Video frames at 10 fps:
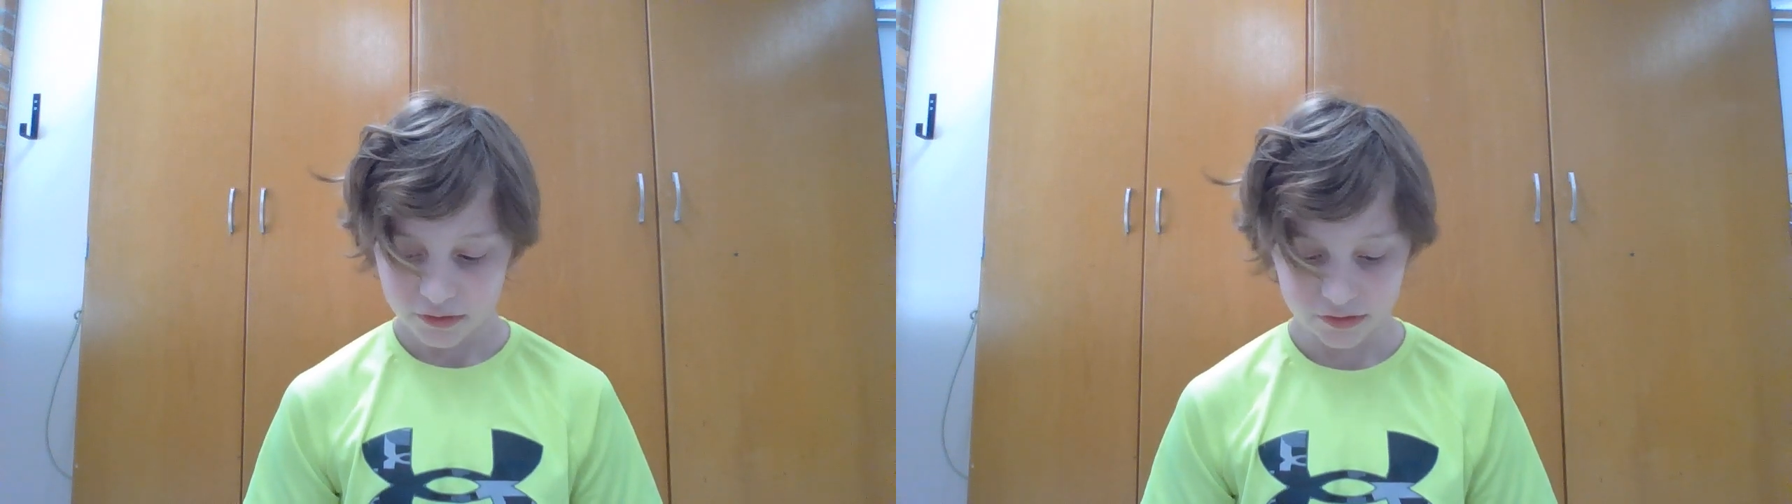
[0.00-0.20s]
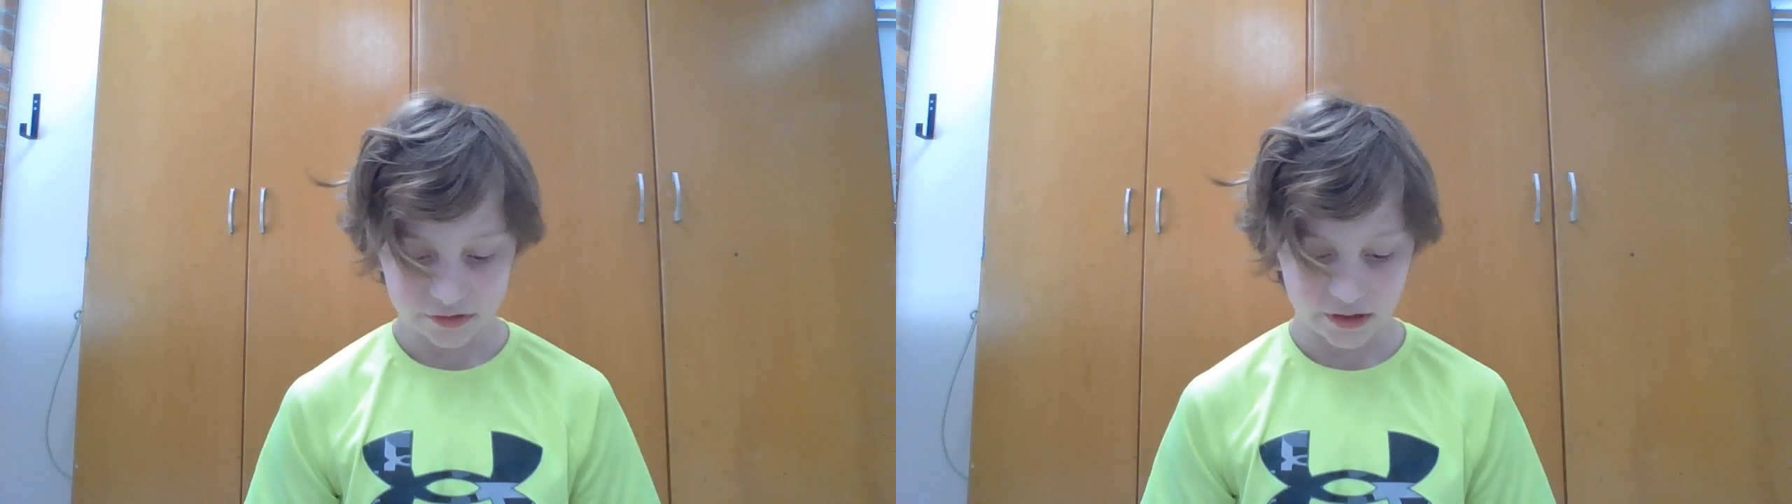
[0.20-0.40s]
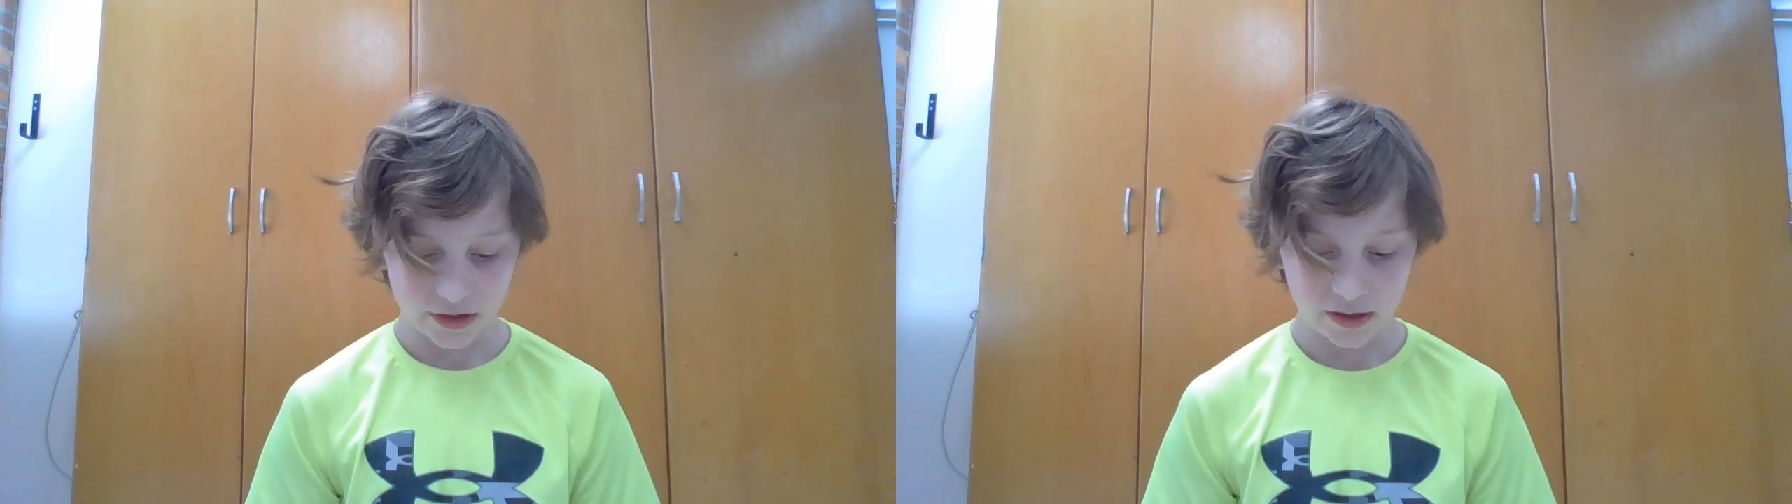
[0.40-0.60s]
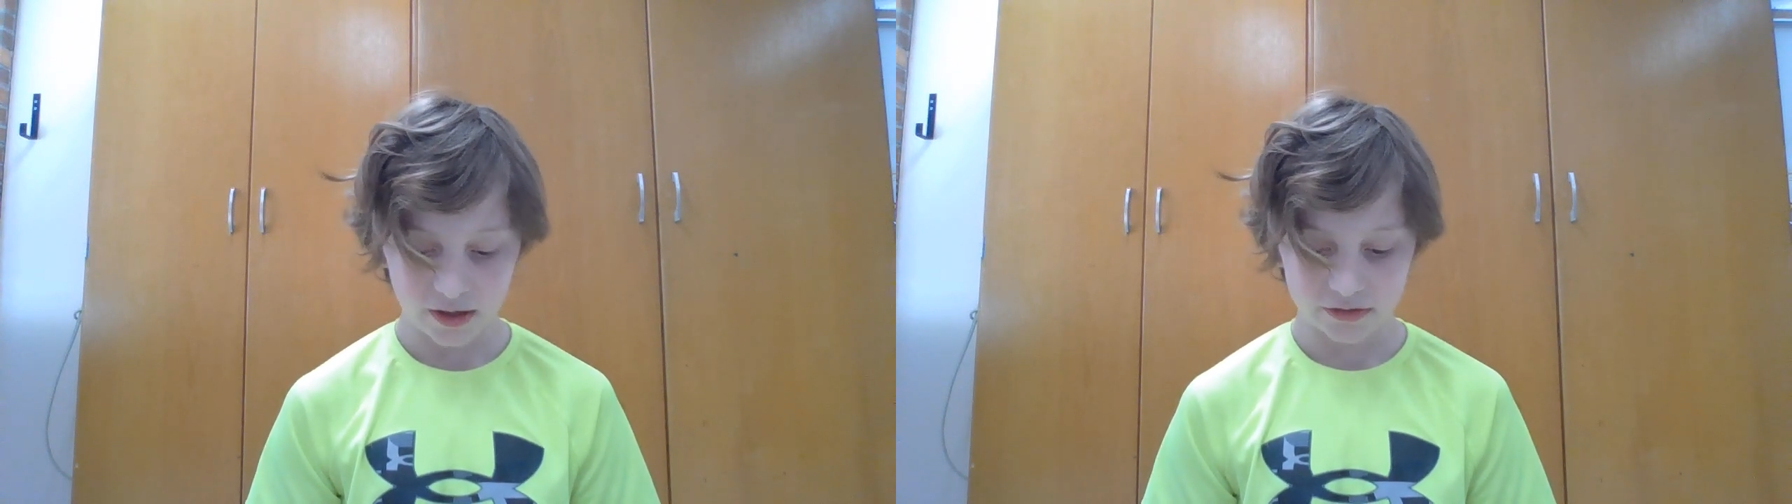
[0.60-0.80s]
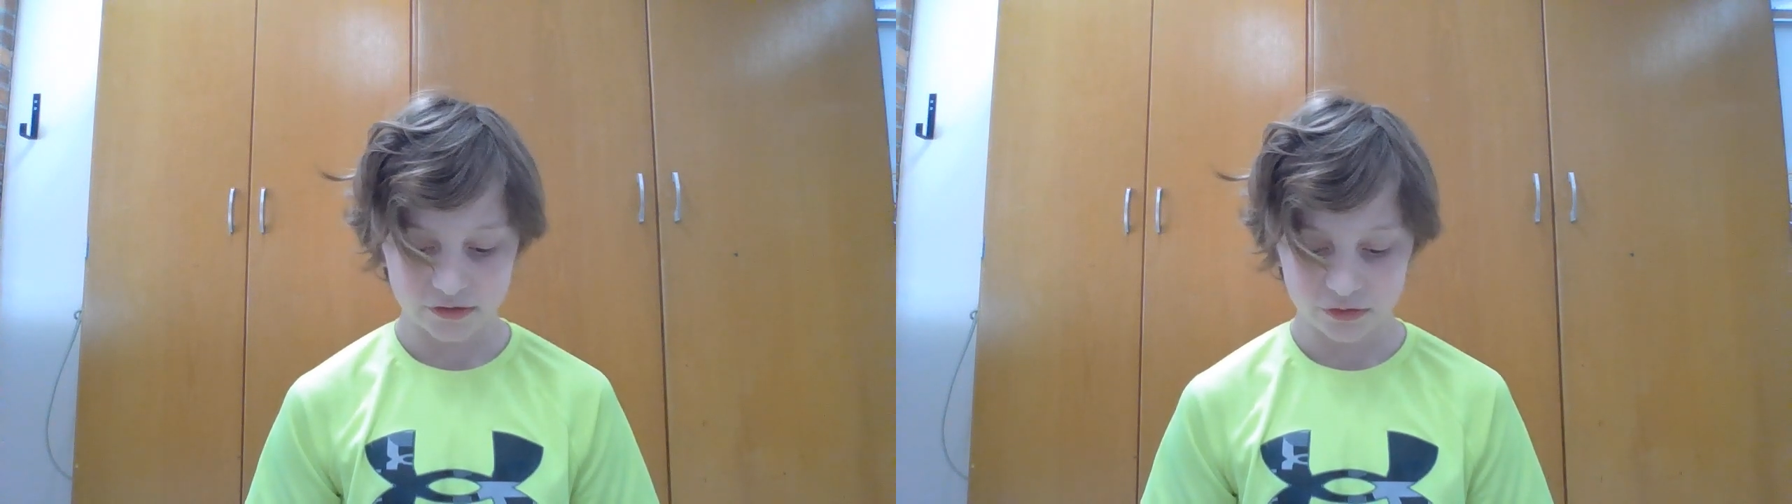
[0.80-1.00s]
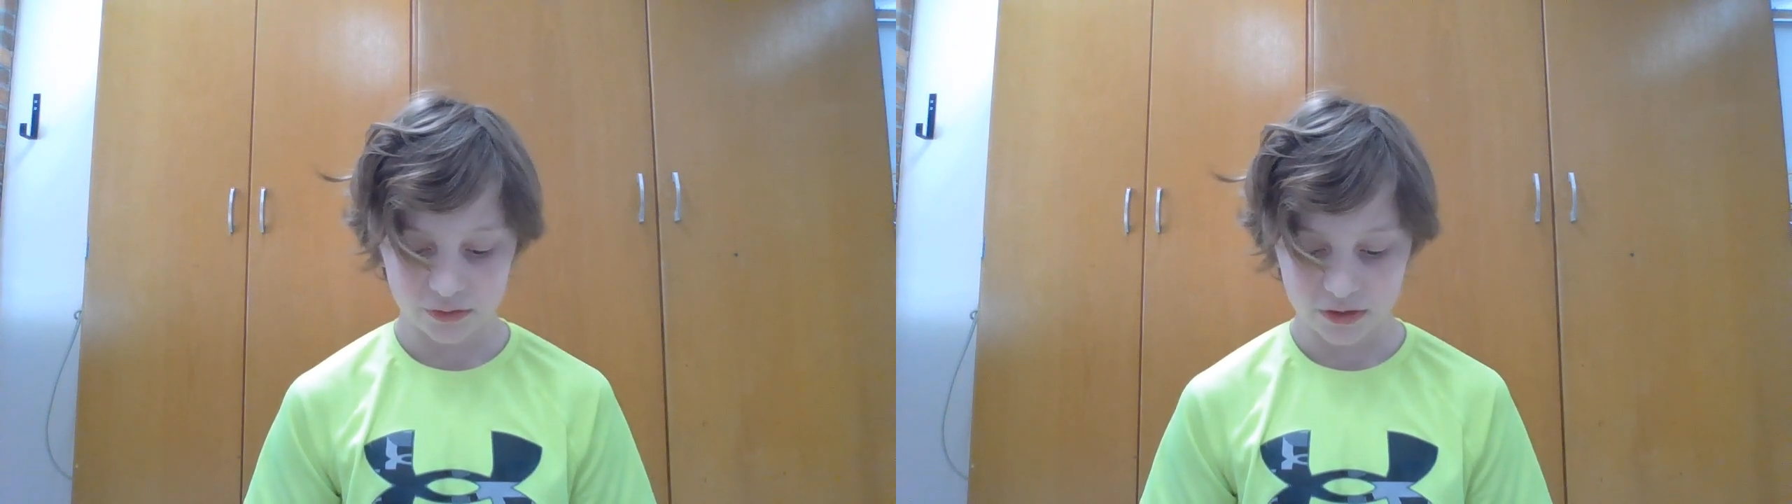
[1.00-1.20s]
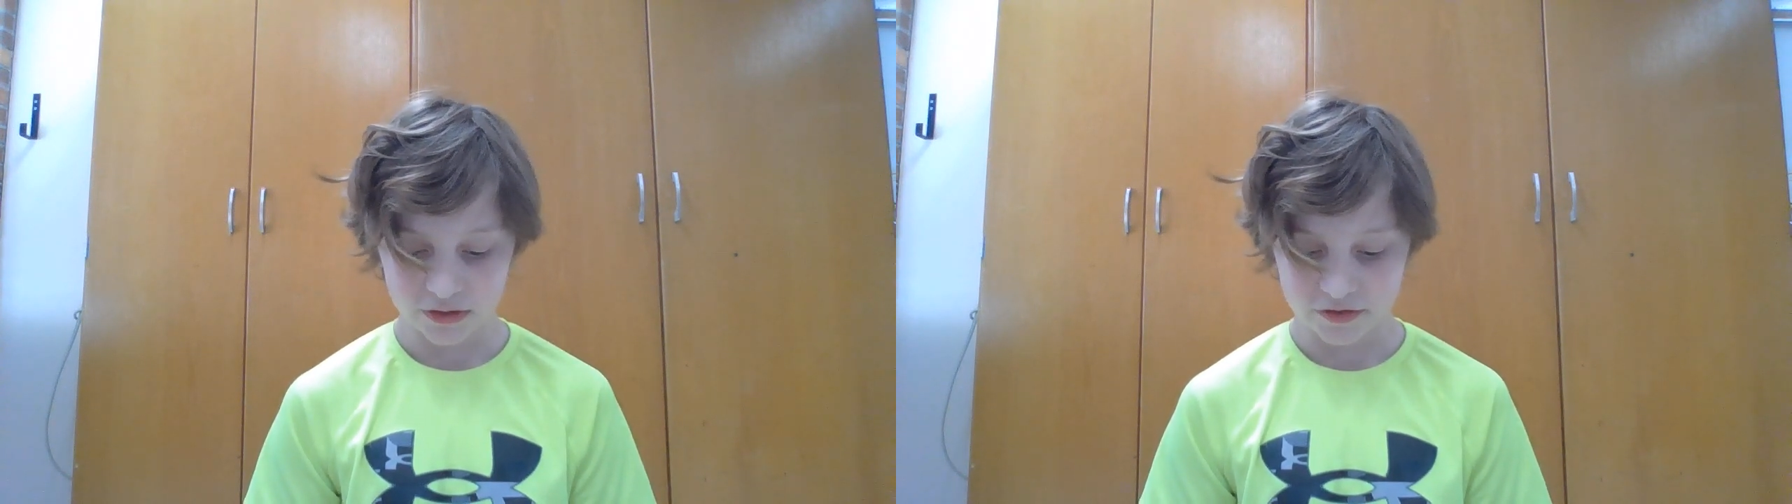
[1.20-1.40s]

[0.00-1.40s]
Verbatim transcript: to skate as soon